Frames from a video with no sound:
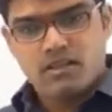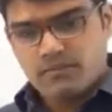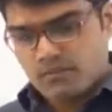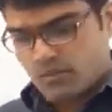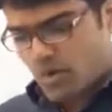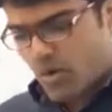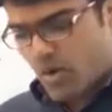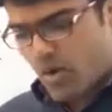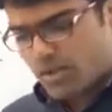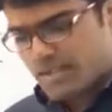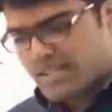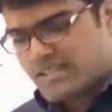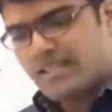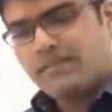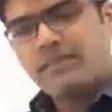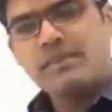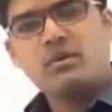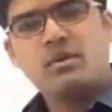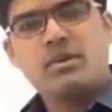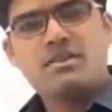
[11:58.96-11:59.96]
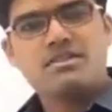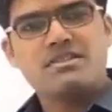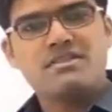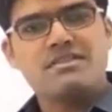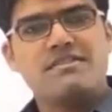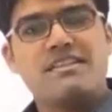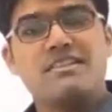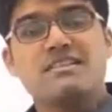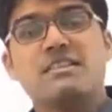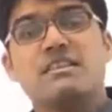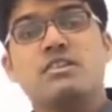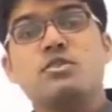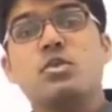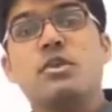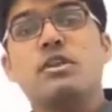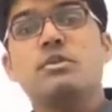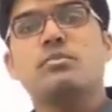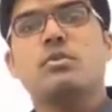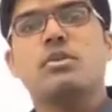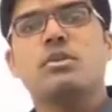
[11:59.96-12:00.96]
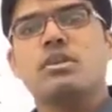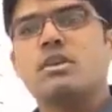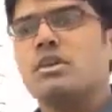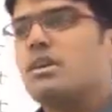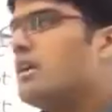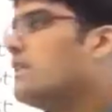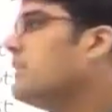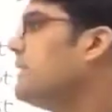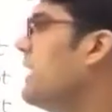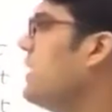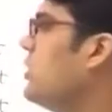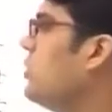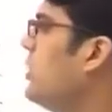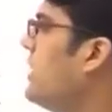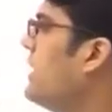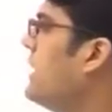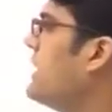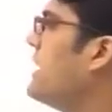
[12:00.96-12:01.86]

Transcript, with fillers: For all 7 questions, if there is a new input, then doing